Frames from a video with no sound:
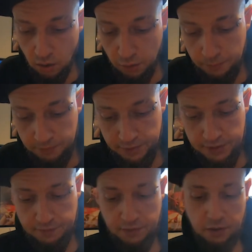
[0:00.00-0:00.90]
Hopefully
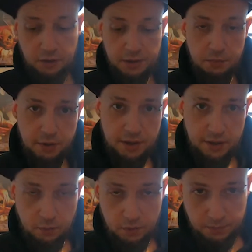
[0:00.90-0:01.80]
Difficulty
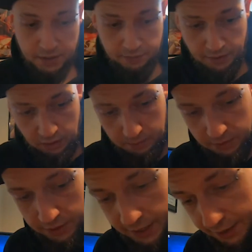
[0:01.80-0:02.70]
Breathing will be
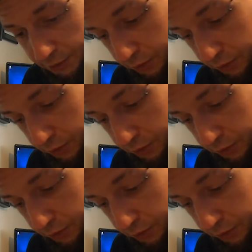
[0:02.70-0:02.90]
available again